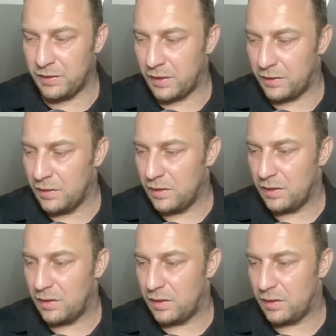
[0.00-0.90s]
then
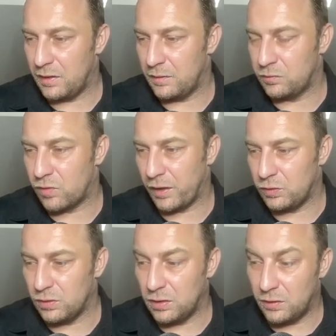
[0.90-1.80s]
uh, trying
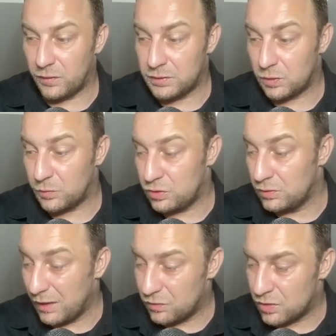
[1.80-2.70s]
to deliver some
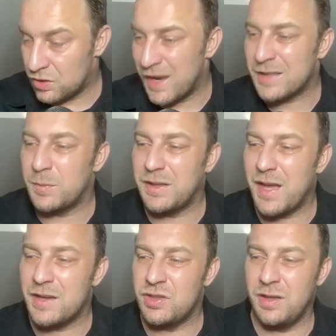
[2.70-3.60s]
dangerous checks, but
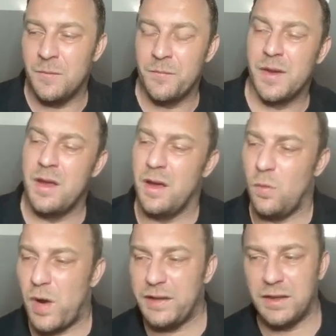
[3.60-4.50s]
actually,
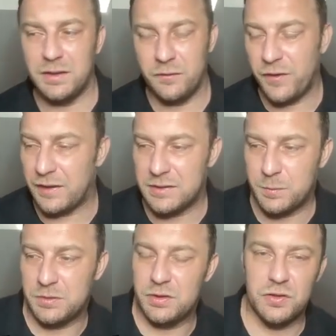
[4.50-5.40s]
white can defend this
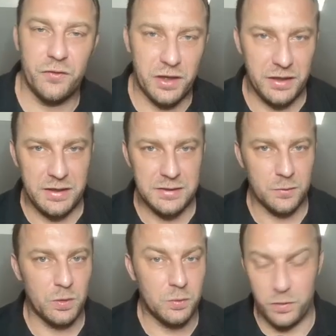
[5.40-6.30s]
position very easily
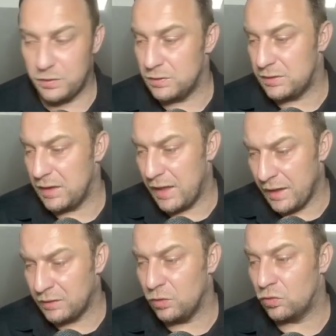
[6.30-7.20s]
with queen to
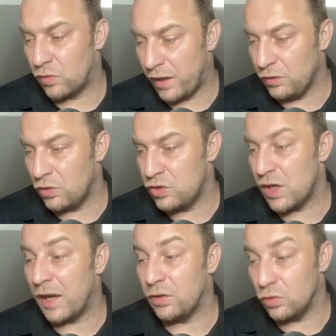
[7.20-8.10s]
c8, you're trying your
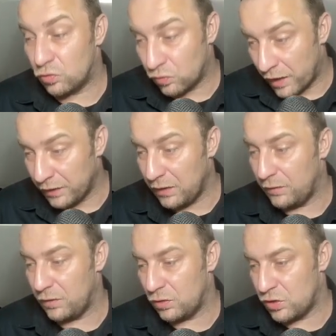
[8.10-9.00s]
check, you're trying
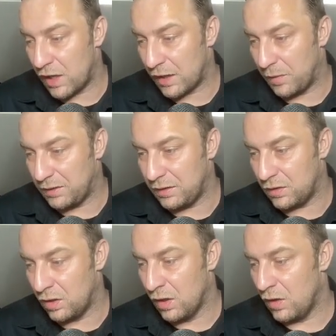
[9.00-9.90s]
even your checkmate
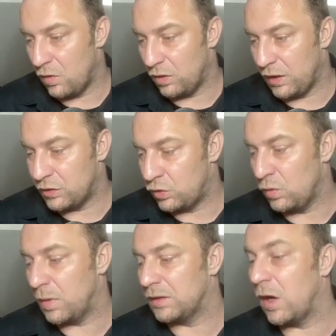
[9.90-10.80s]
here on
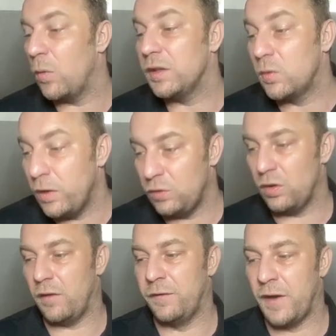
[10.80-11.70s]
h2, but now with queen
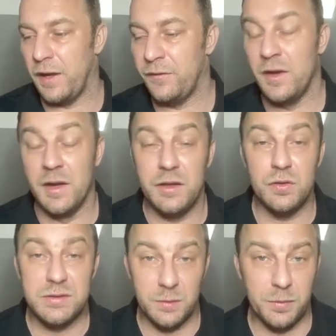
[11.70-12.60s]
to f5,
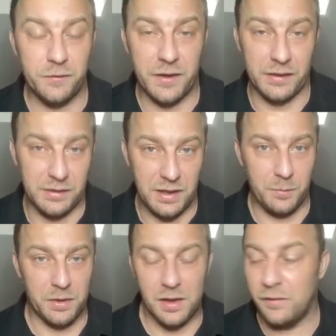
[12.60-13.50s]
you simplify the
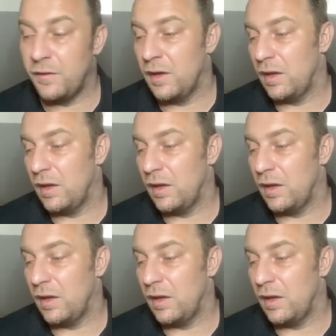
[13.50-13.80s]
game enough.